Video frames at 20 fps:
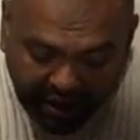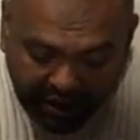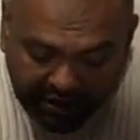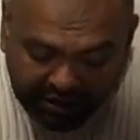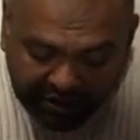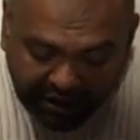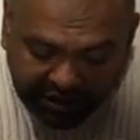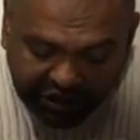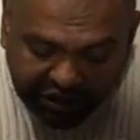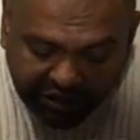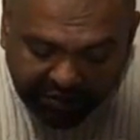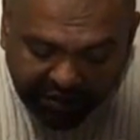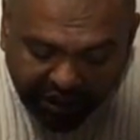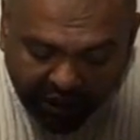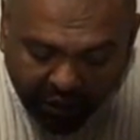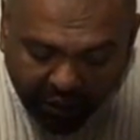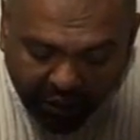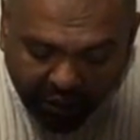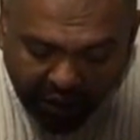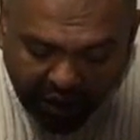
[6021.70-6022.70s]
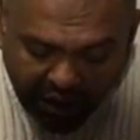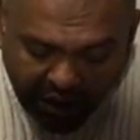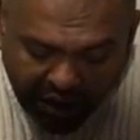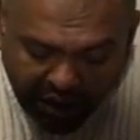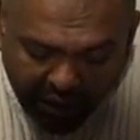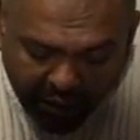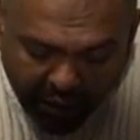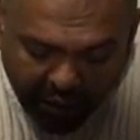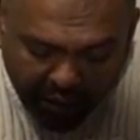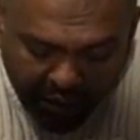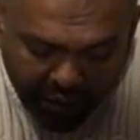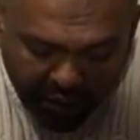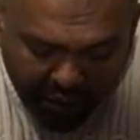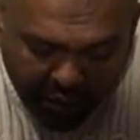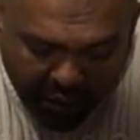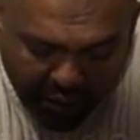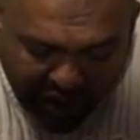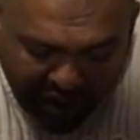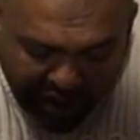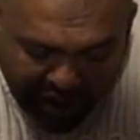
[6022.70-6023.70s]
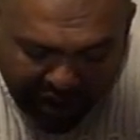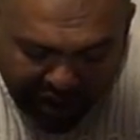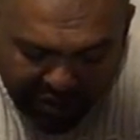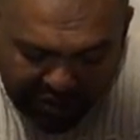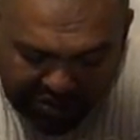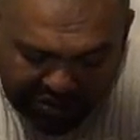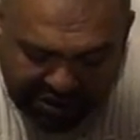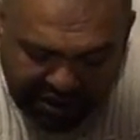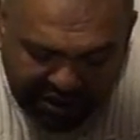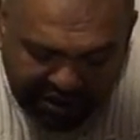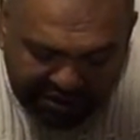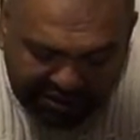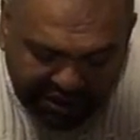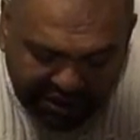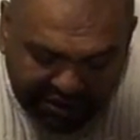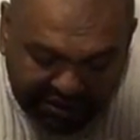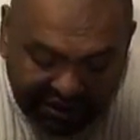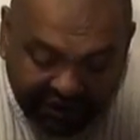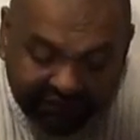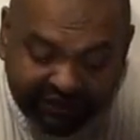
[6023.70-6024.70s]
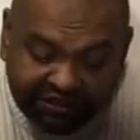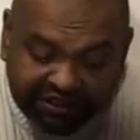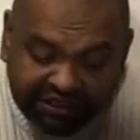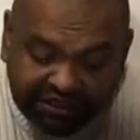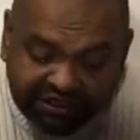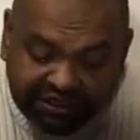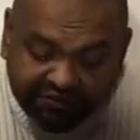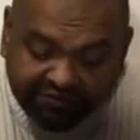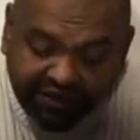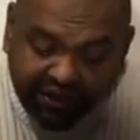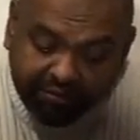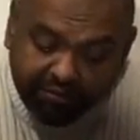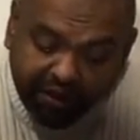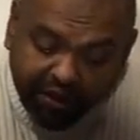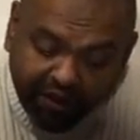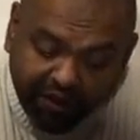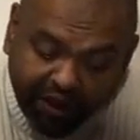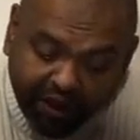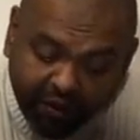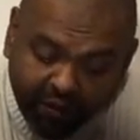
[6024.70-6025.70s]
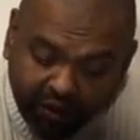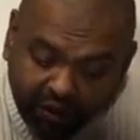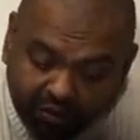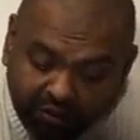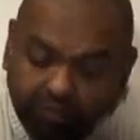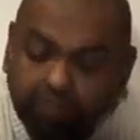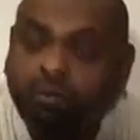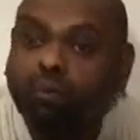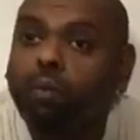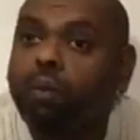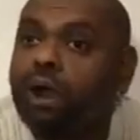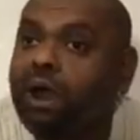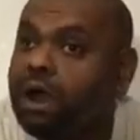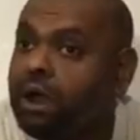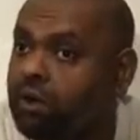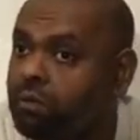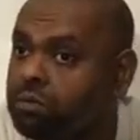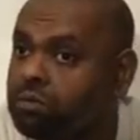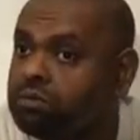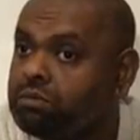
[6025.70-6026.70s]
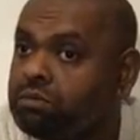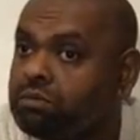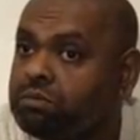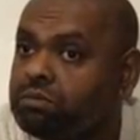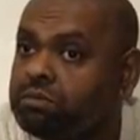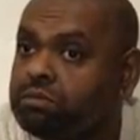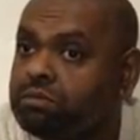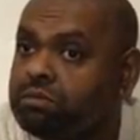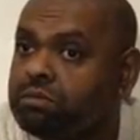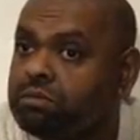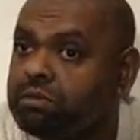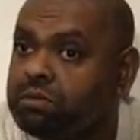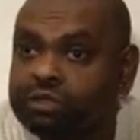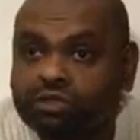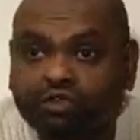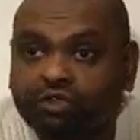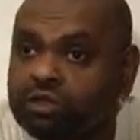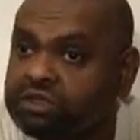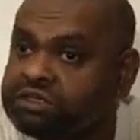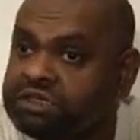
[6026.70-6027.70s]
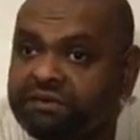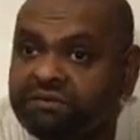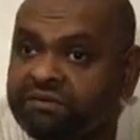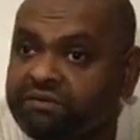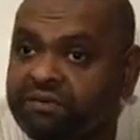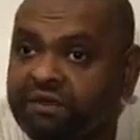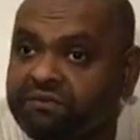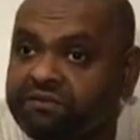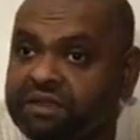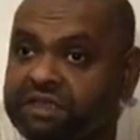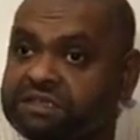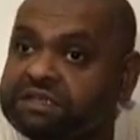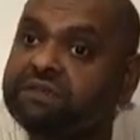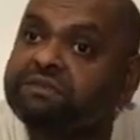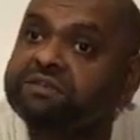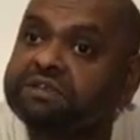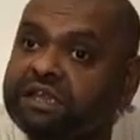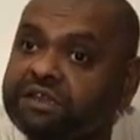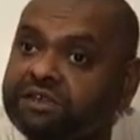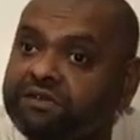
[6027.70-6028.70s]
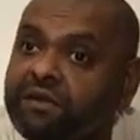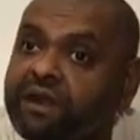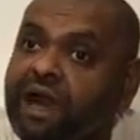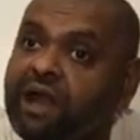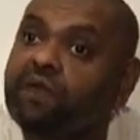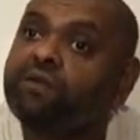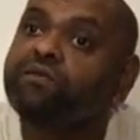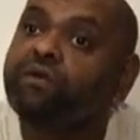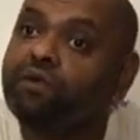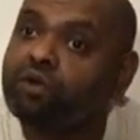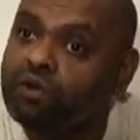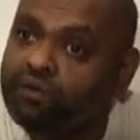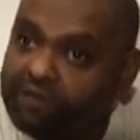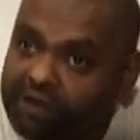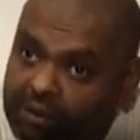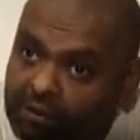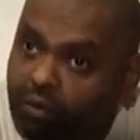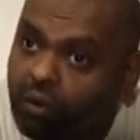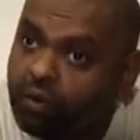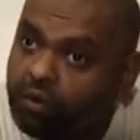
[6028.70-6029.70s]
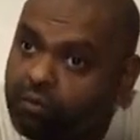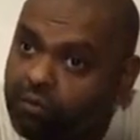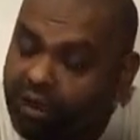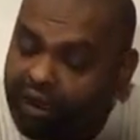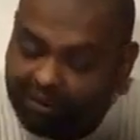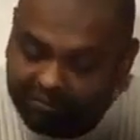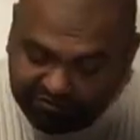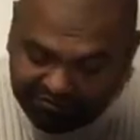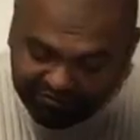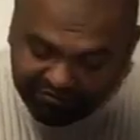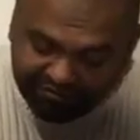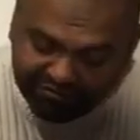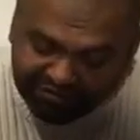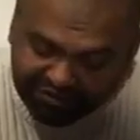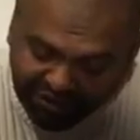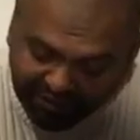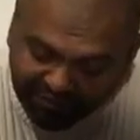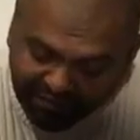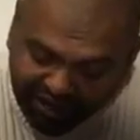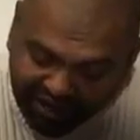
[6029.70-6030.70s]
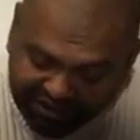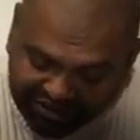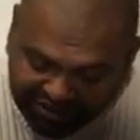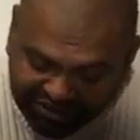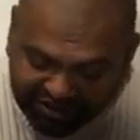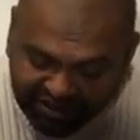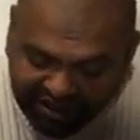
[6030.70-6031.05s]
Jackson Meow warehouse is 765 per hour. Wow. It's not 750, 765. Ara fondo vini bolon ba. Shabash.